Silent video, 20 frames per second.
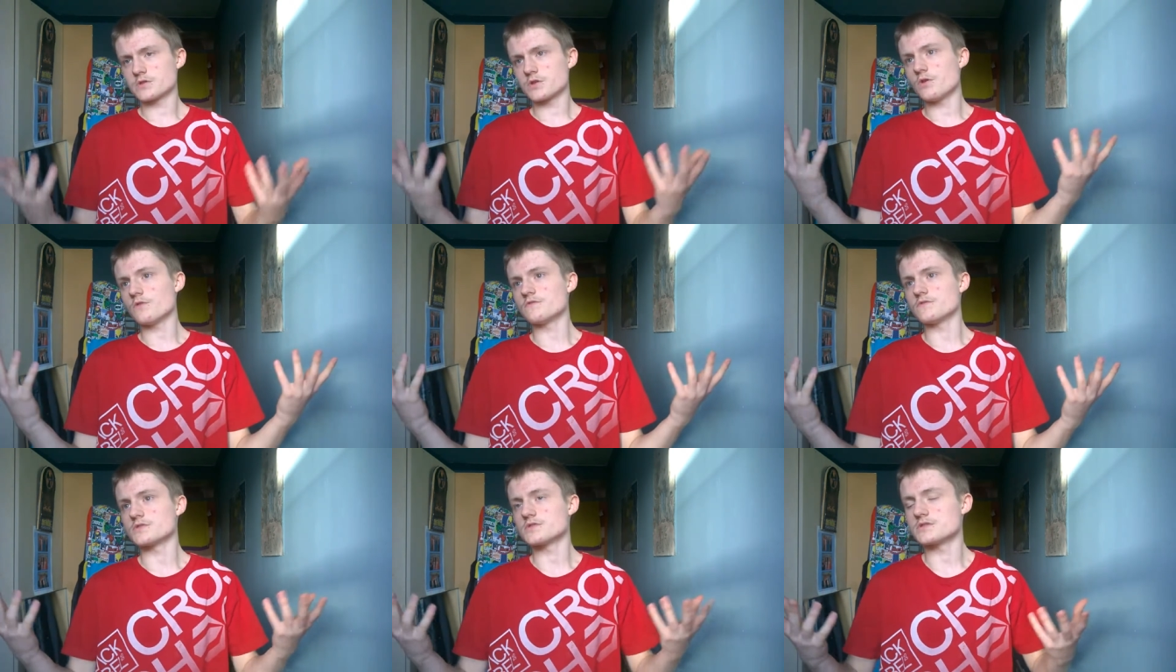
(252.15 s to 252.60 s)

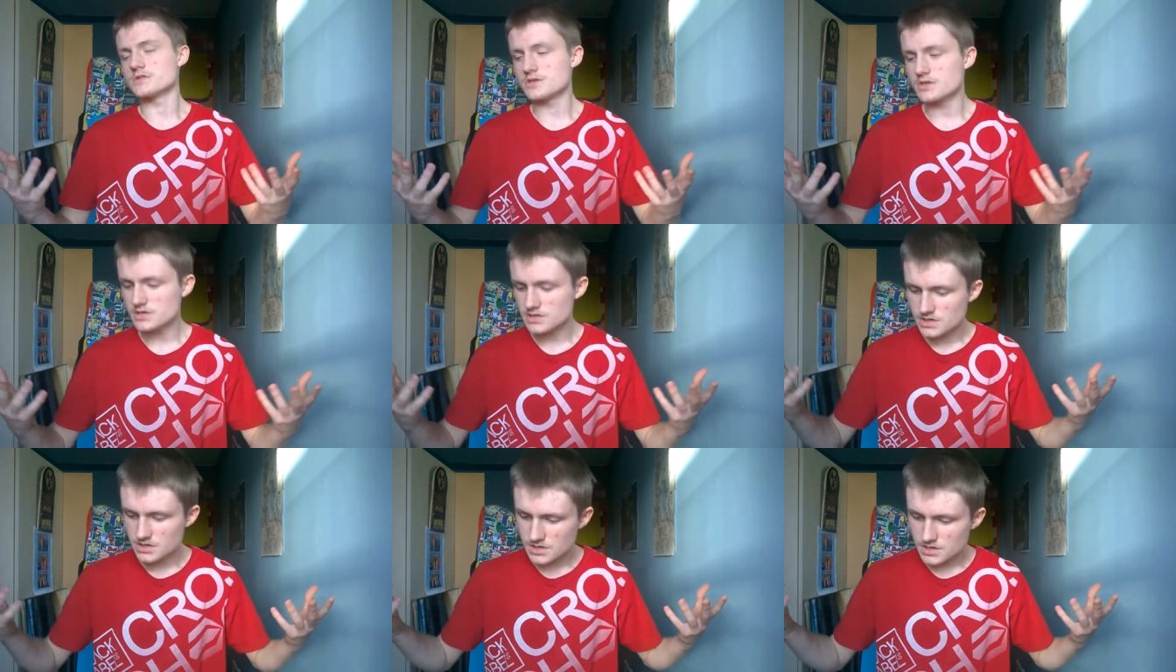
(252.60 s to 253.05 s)

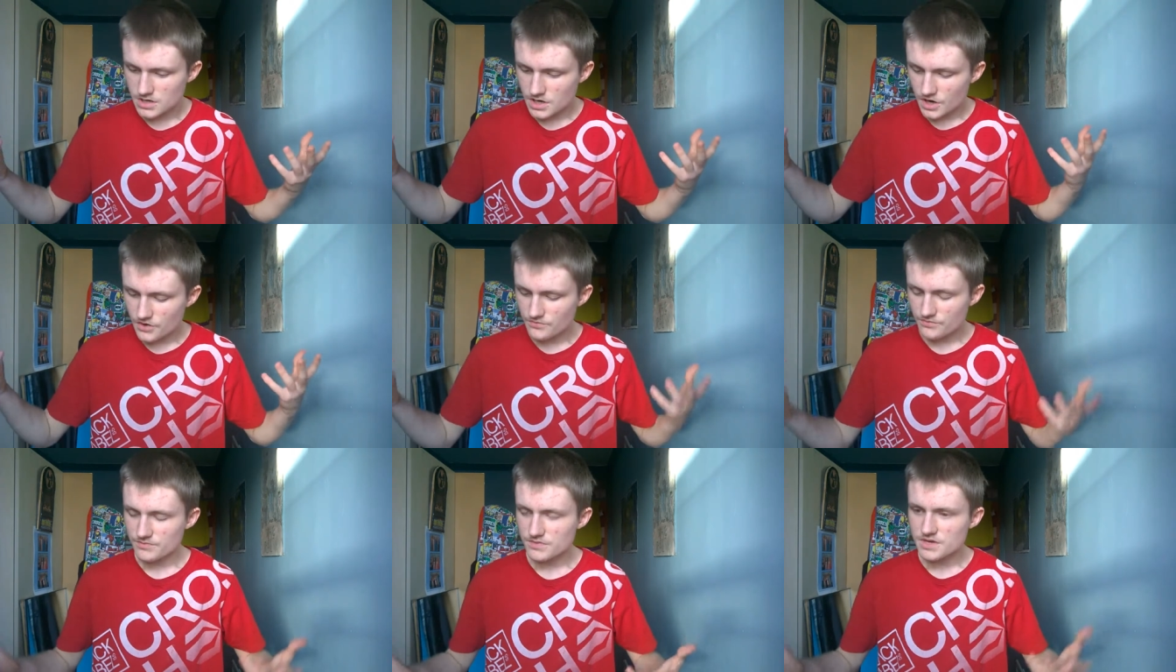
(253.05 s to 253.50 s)
obviously,
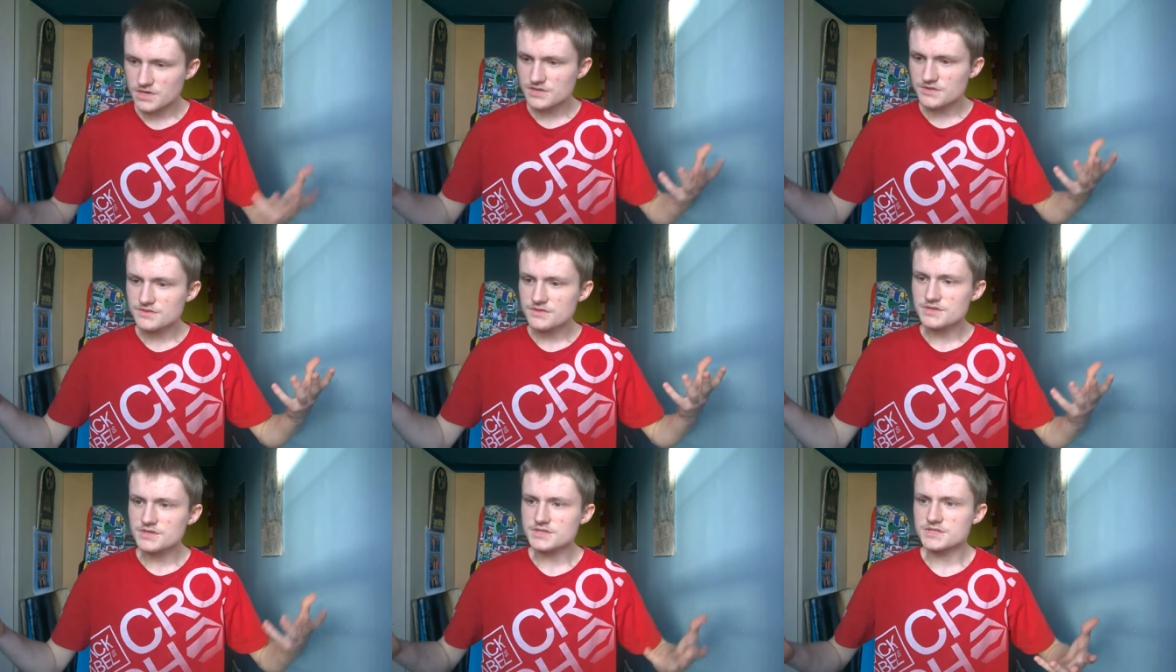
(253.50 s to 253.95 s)
I've
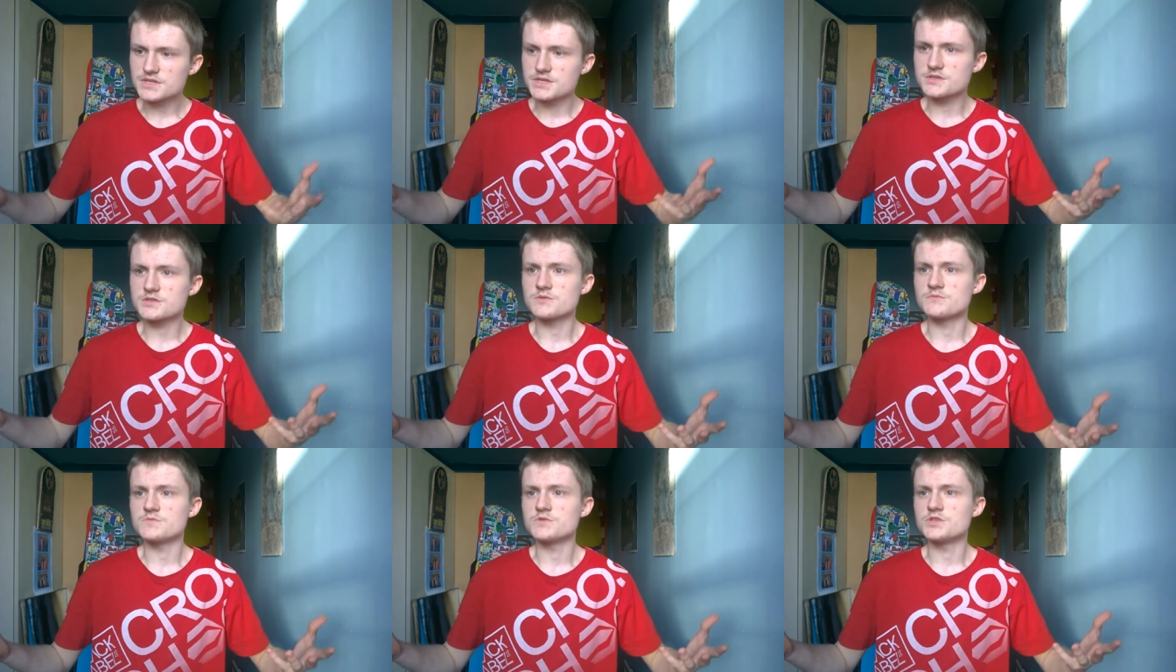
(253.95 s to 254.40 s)
made this
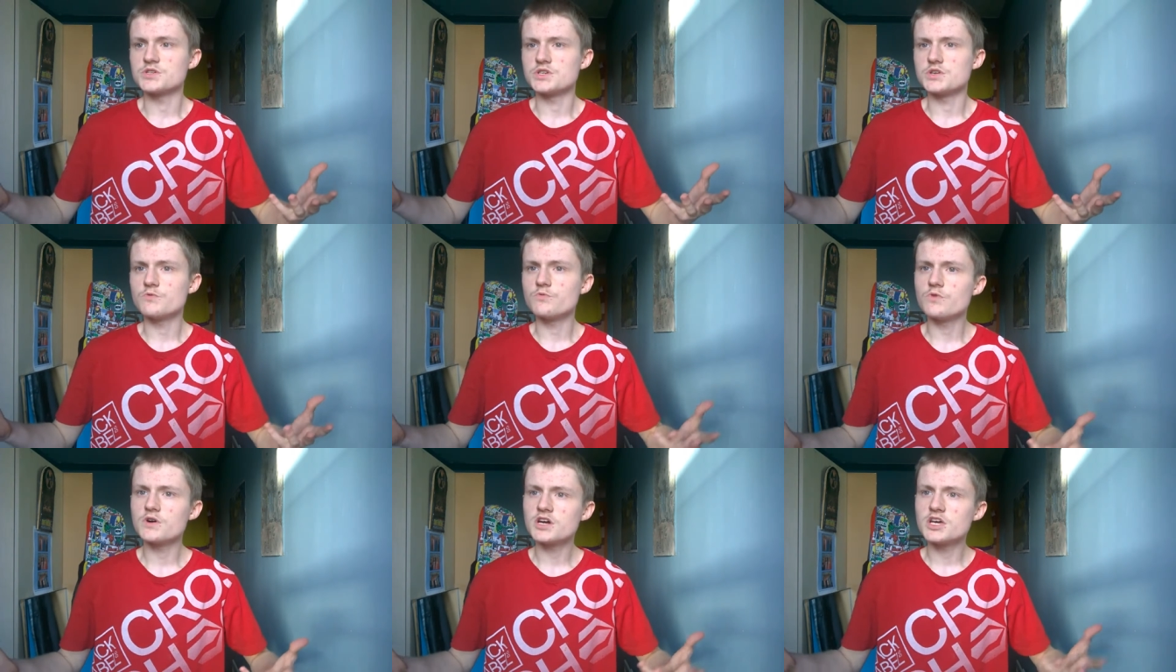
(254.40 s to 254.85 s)

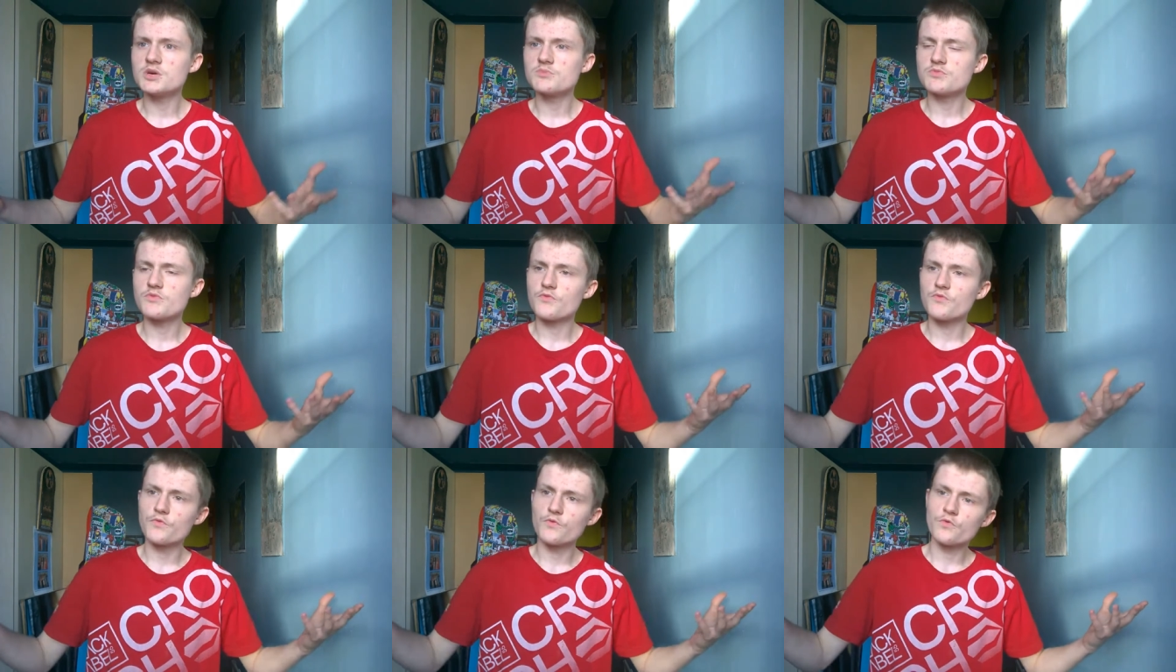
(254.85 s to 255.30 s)
SMG way
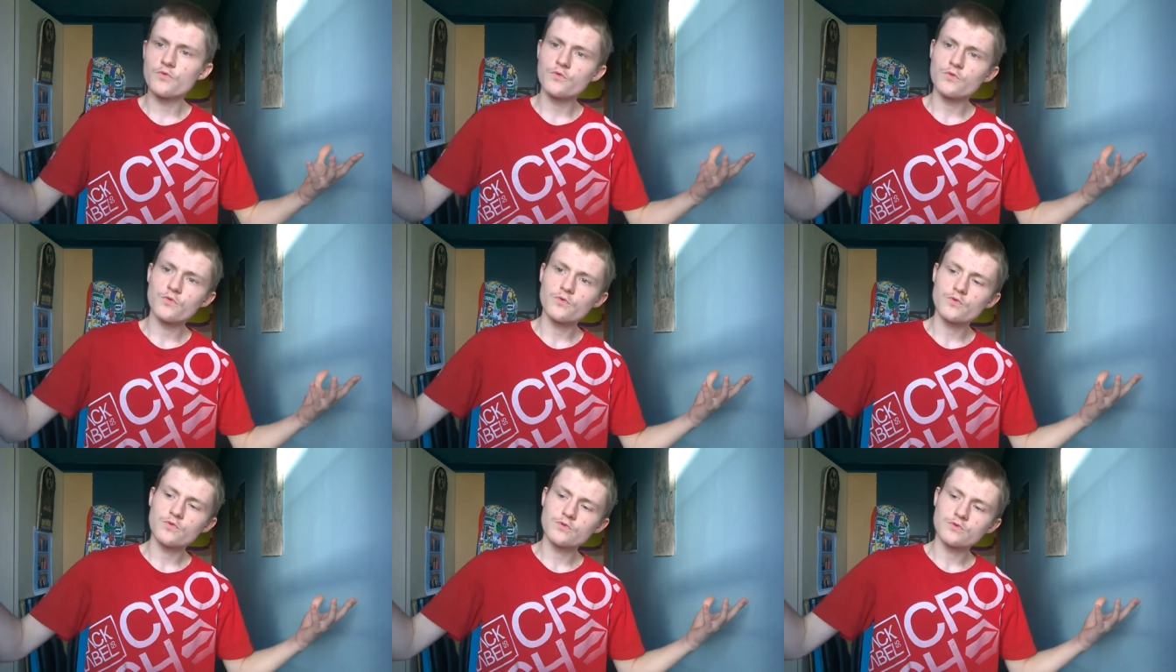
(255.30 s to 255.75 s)

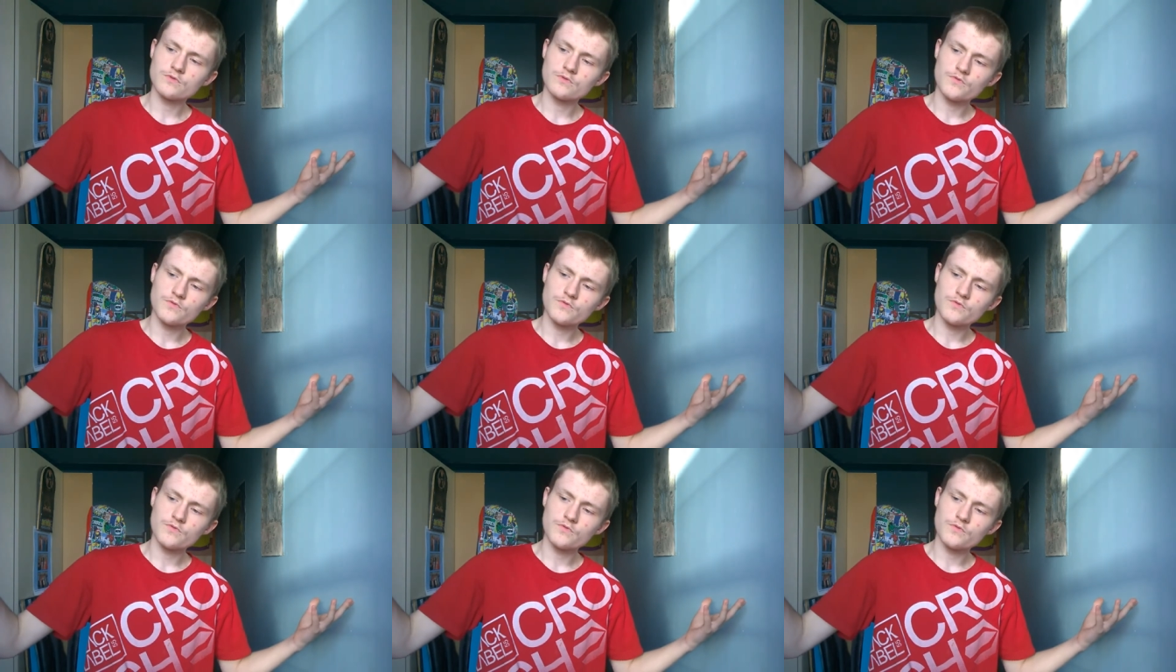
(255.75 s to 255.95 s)
before